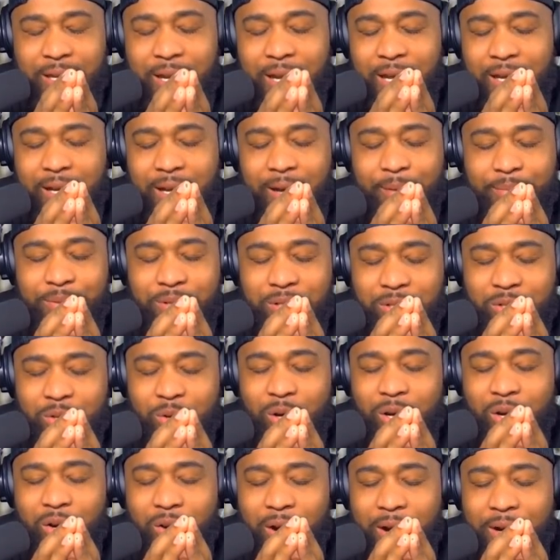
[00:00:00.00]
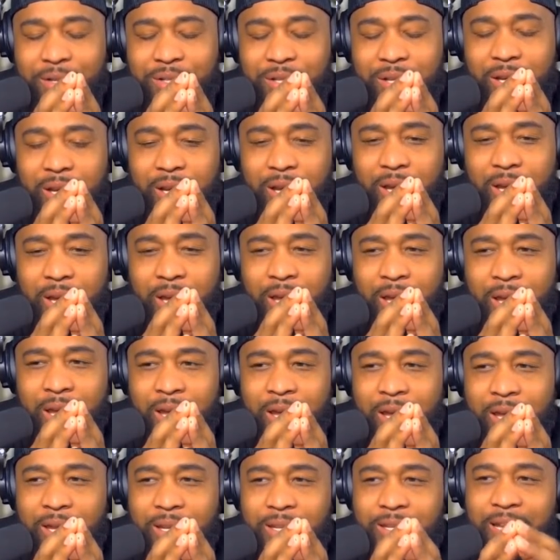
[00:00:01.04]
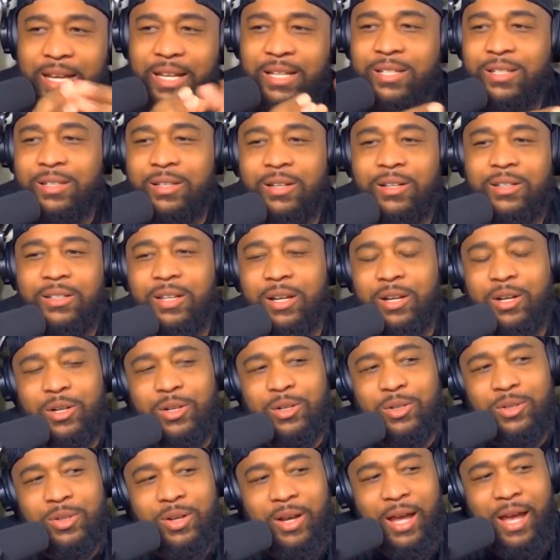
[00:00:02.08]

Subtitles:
like I'm just going crazy. This little dude